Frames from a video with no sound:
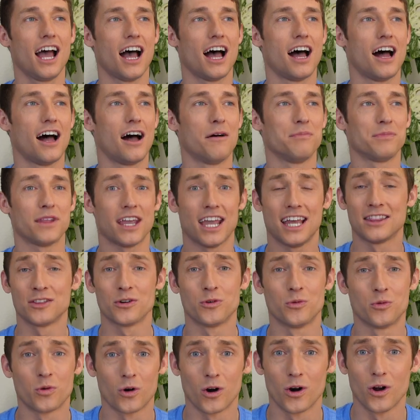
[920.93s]
in the
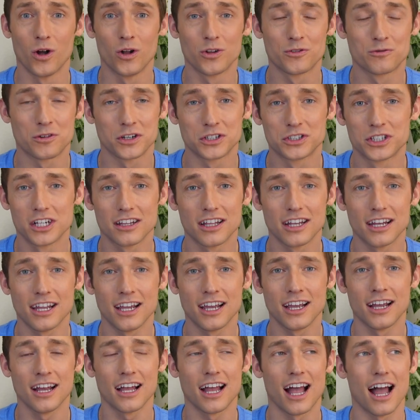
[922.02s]
world for
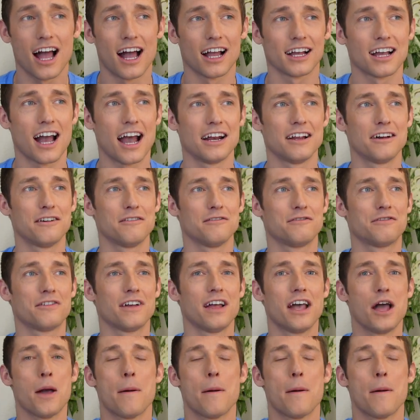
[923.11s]
cheerleading kind of